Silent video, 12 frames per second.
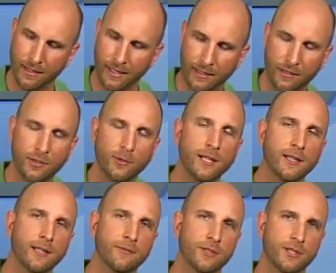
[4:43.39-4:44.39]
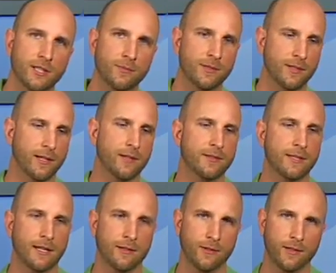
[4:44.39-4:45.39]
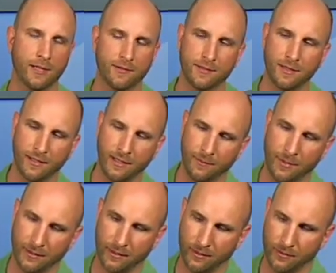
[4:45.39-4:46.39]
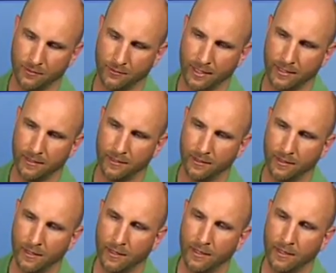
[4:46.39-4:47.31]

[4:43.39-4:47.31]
I can do any kind of adjustments, and here's that donut I was talking about that goes right in here.